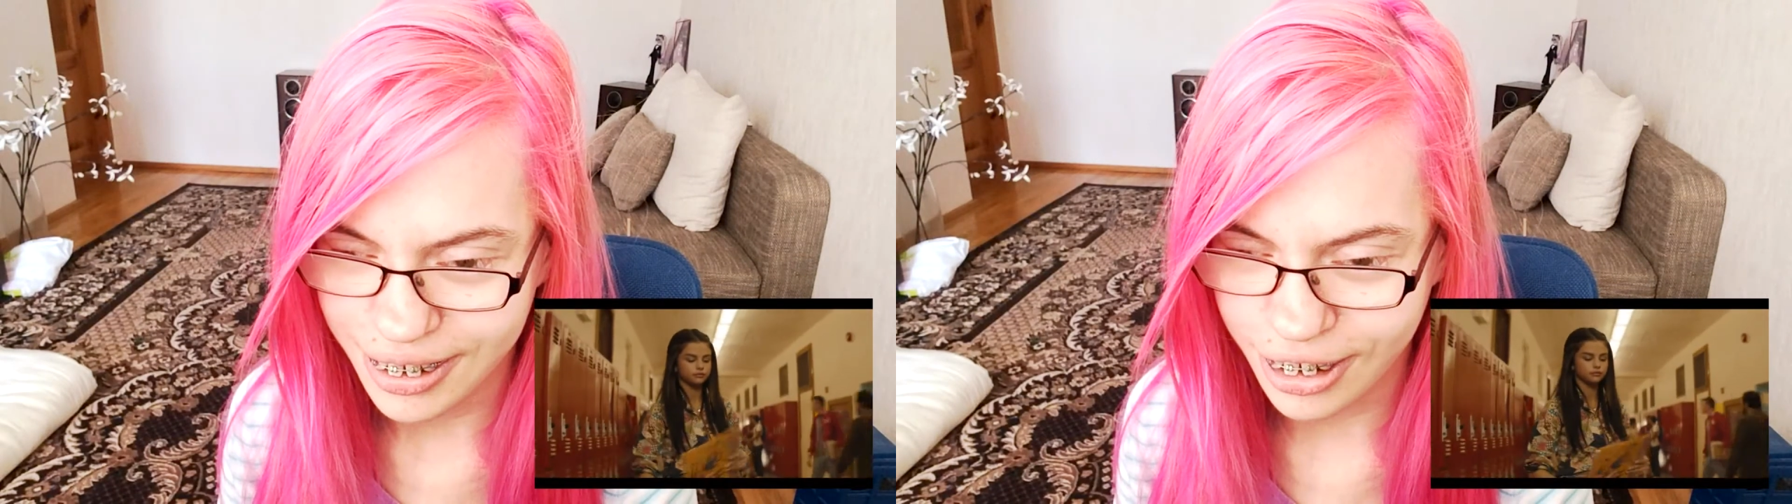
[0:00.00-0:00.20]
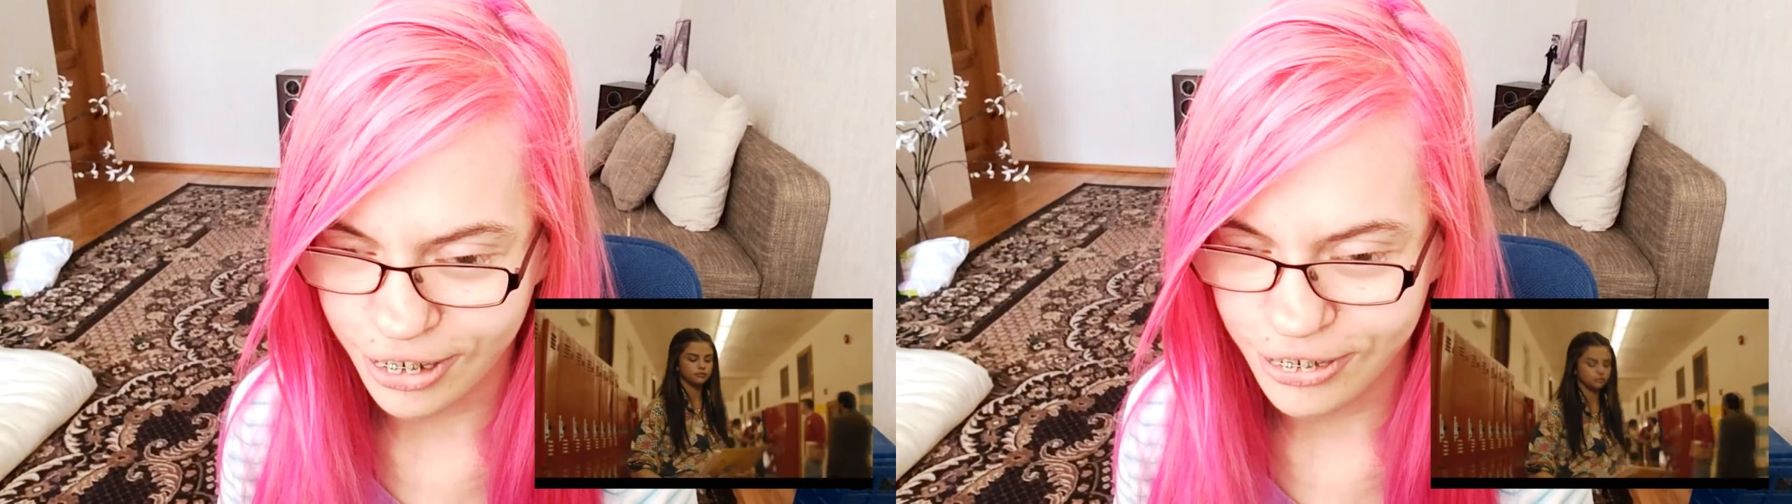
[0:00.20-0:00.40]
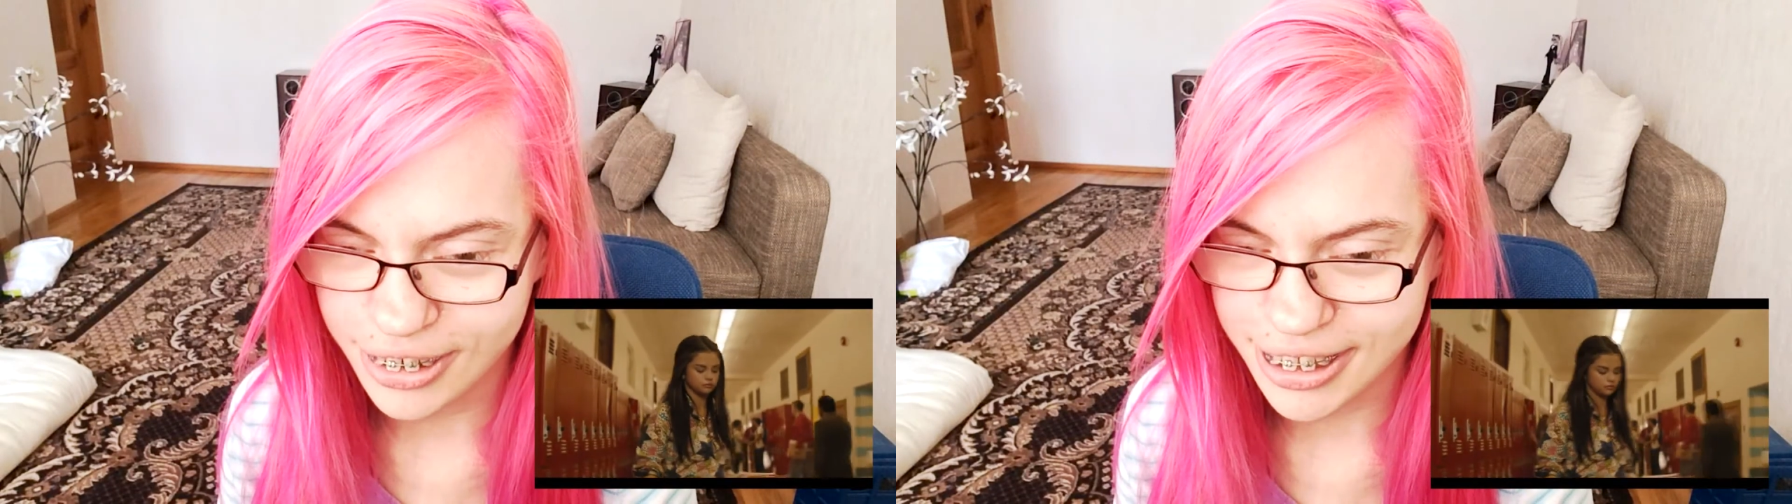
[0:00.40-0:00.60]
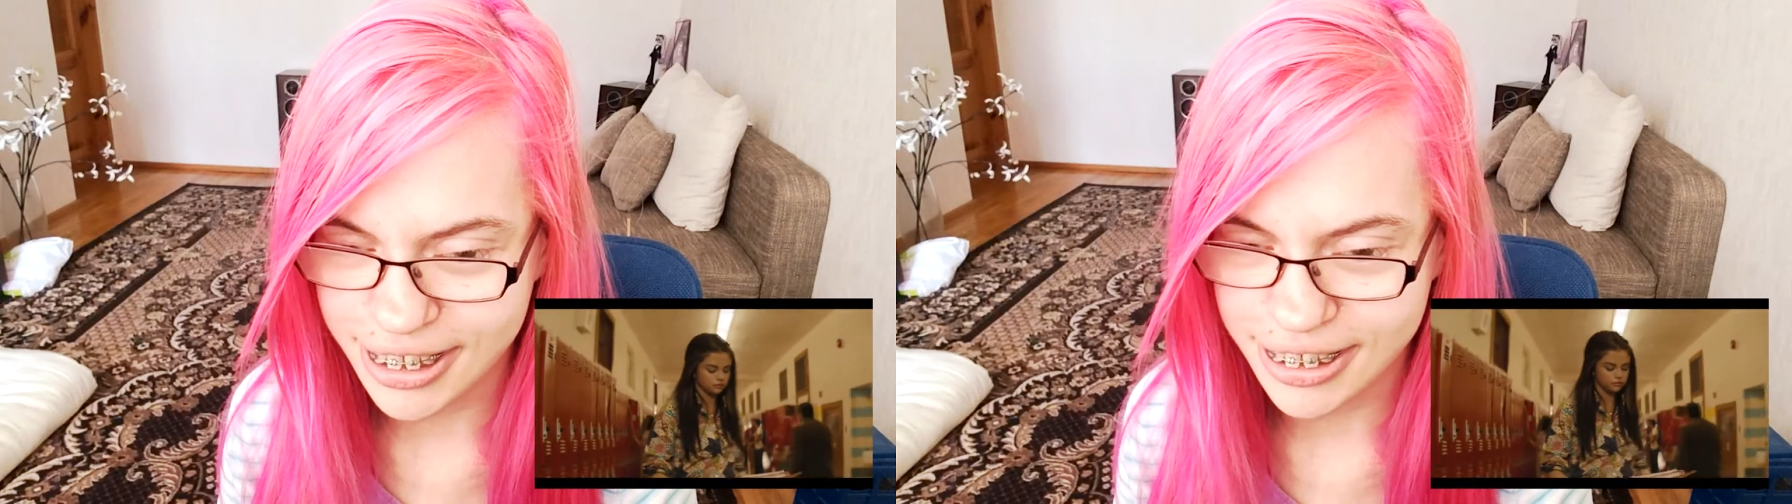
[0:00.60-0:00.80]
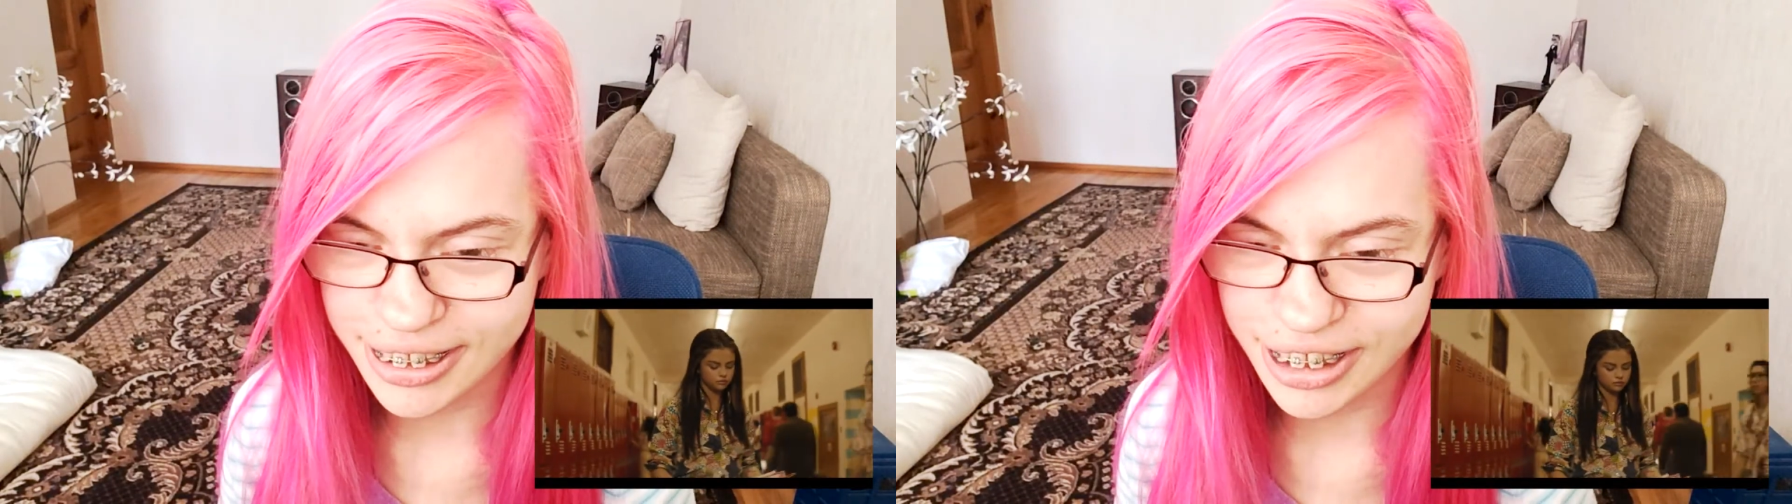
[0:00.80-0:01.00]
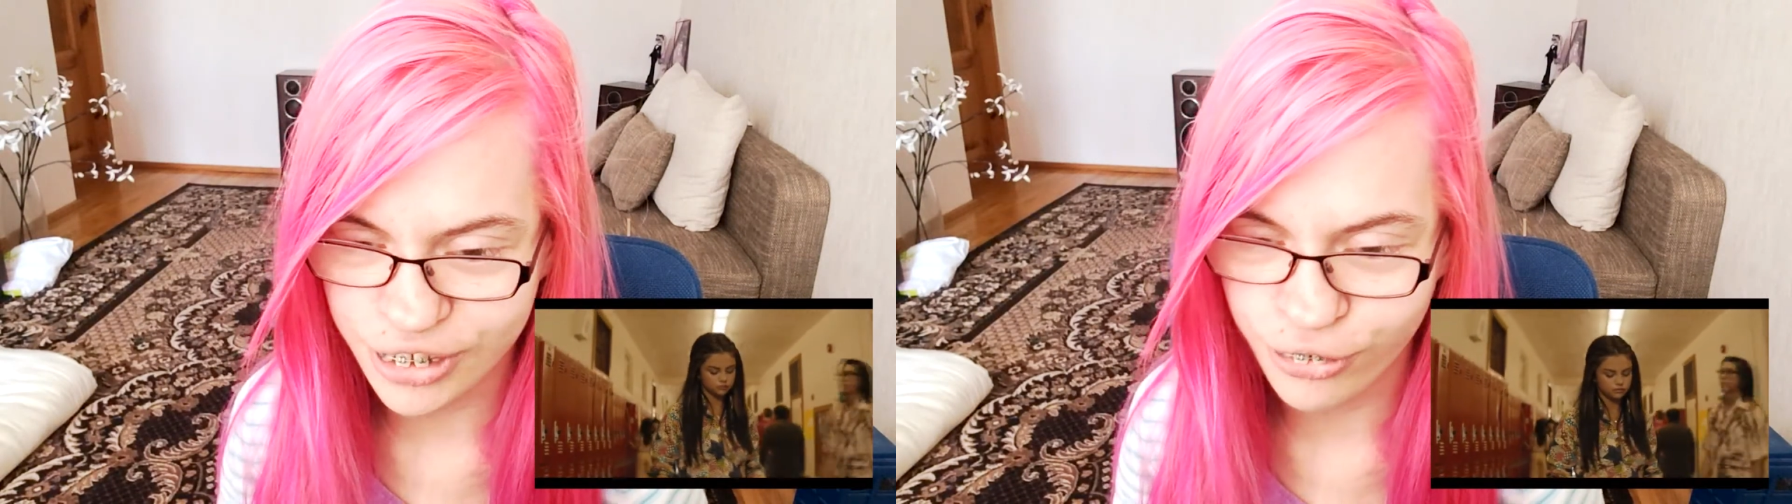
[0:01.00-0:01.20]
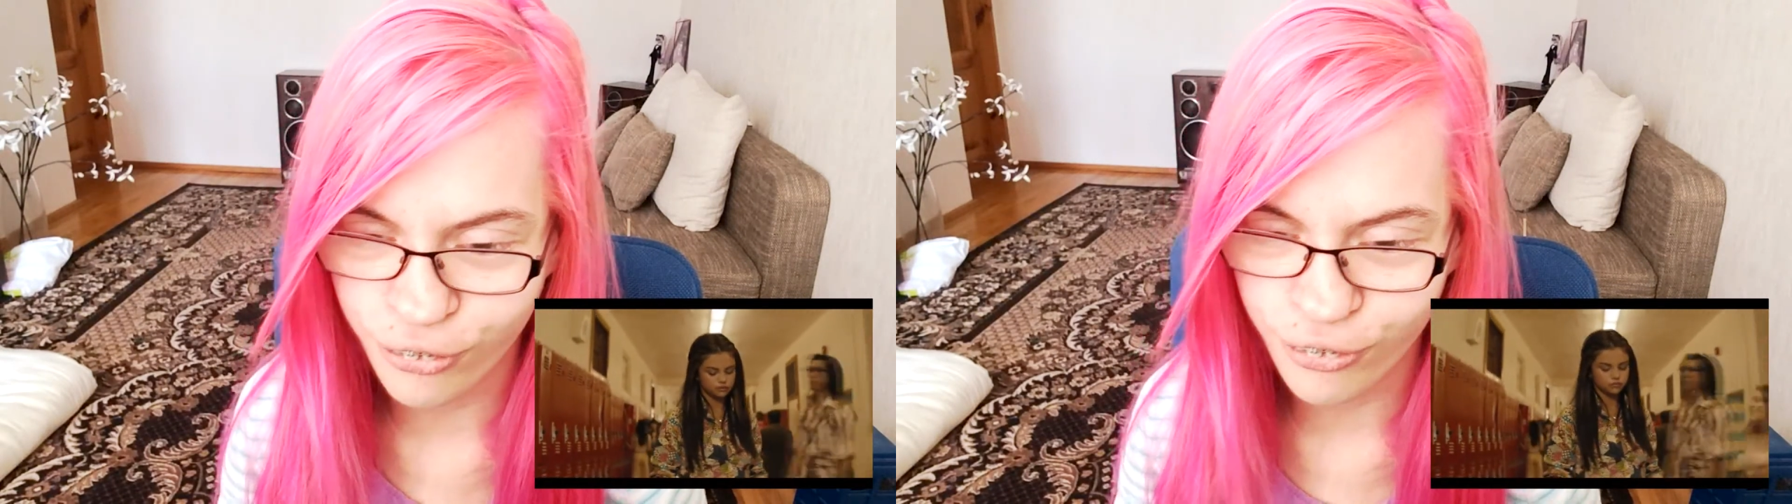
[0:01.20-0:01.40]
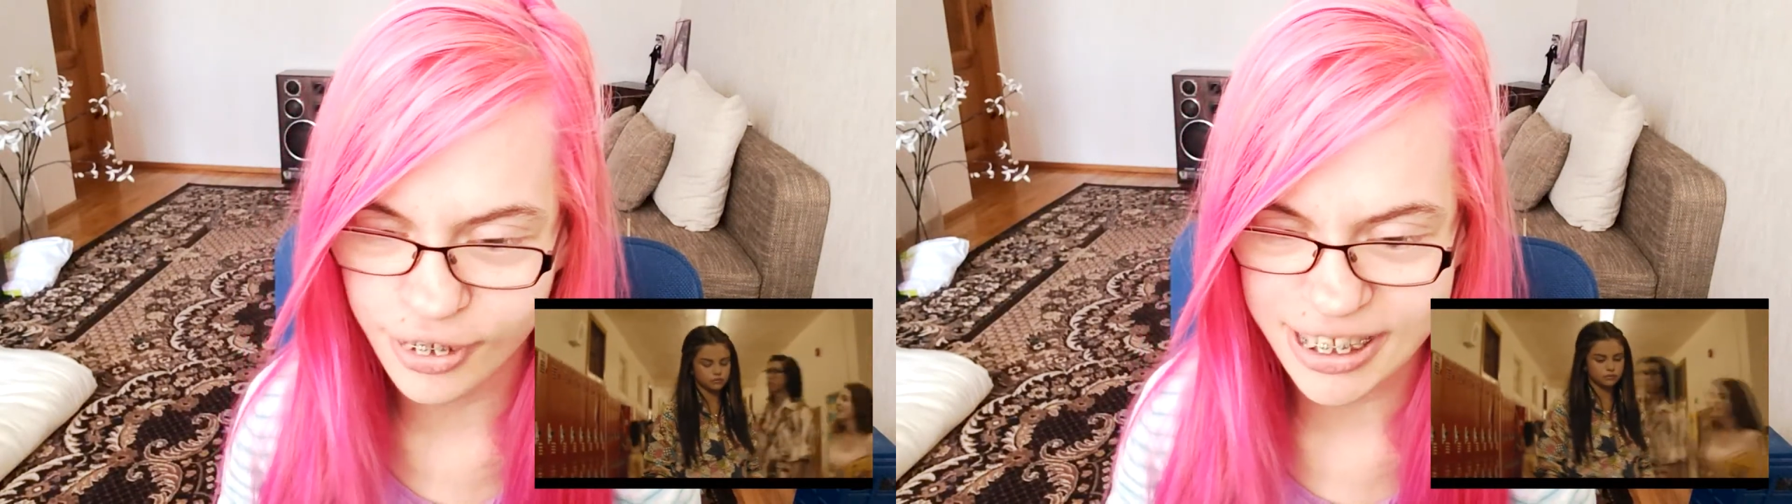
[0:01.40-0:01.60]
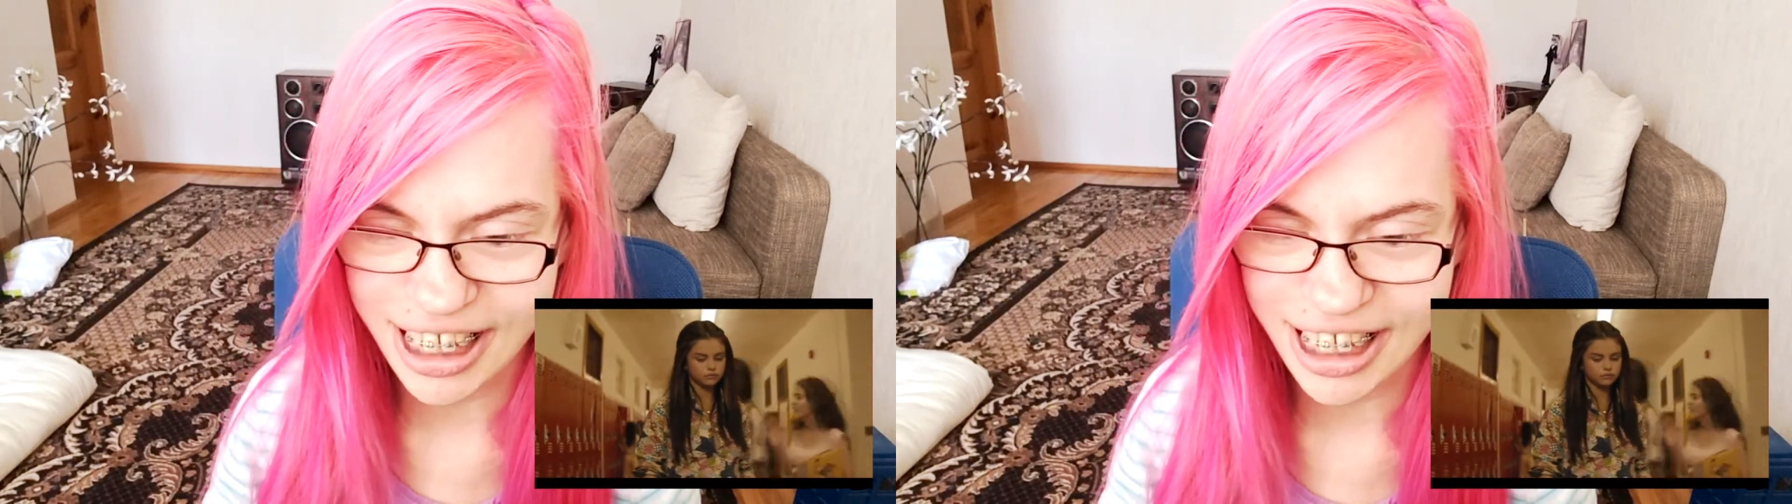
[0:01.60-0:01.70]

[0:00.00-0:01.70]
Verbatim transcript: Oh, it's a school